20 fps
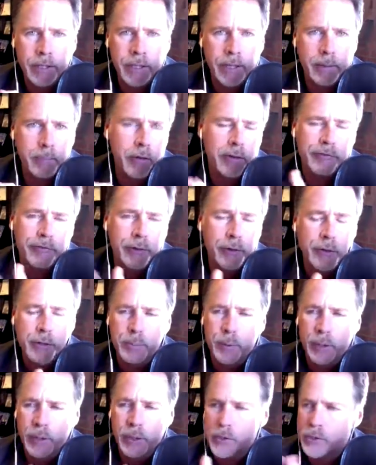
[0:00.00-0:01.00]
like my
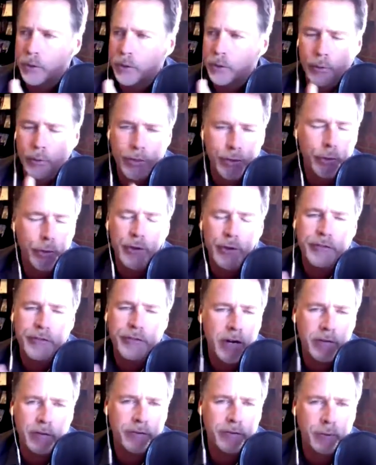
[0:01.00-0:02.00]
first book has sold
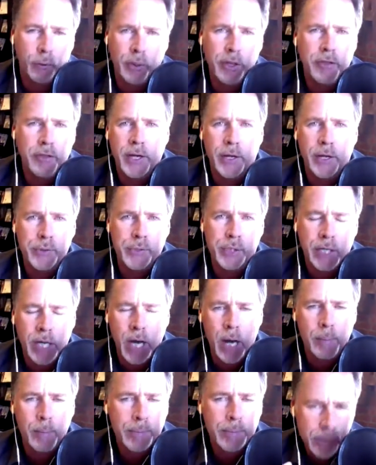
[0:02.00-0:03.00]
35 or 40,000
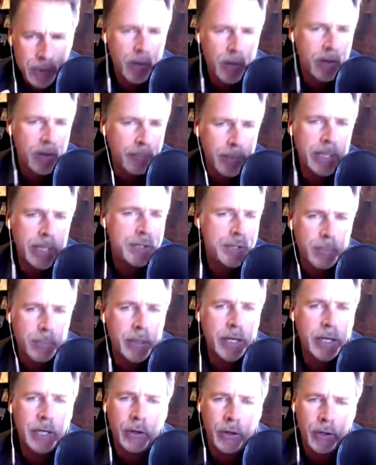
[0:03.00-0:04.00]
copies. So I've made some
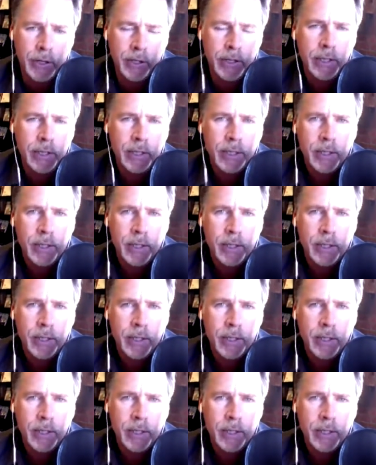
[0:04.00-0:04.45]
money on it.